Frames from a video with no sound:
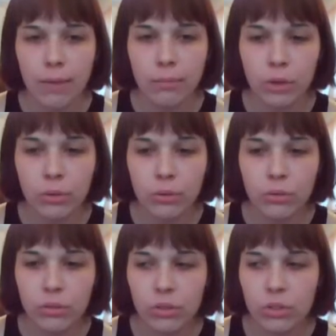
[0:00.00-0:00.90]
coat.
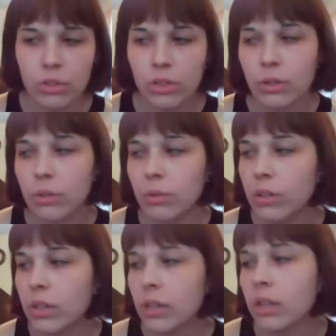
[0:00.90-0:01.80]
So
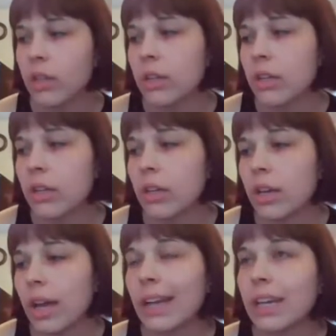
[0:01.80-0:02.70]

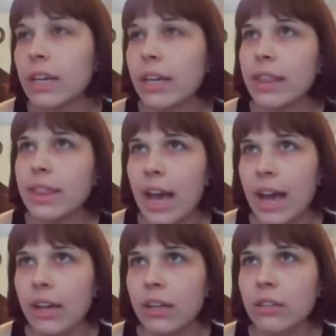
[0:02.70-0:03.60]
I need to get
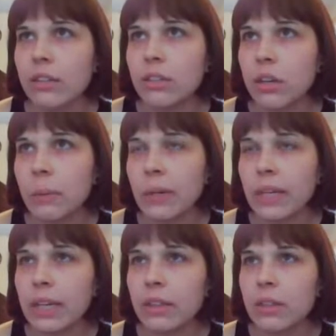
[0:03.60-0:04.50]
that. I want to
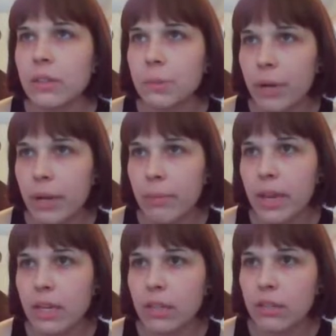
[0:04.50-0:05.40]
get the spray
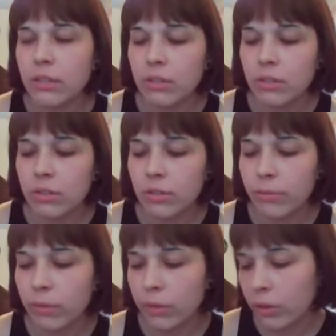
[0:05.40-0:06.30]
paint
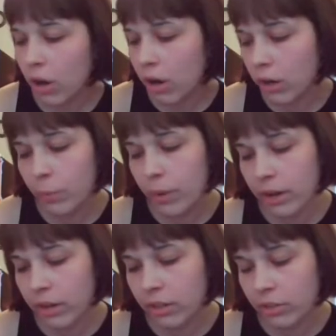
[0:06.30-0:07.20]
for
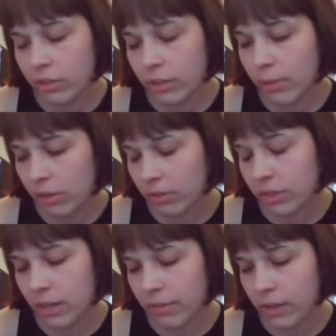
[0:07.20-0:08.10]
hardware, and there's some other
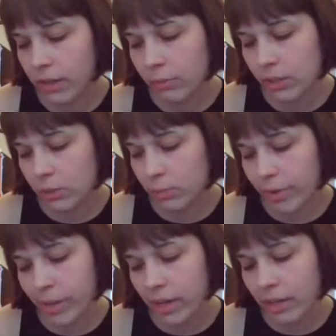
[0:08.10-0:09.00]
stuff that I want to spray
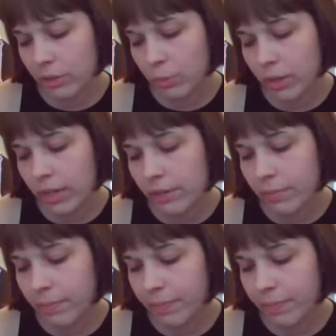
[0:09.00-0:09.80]
paint as well.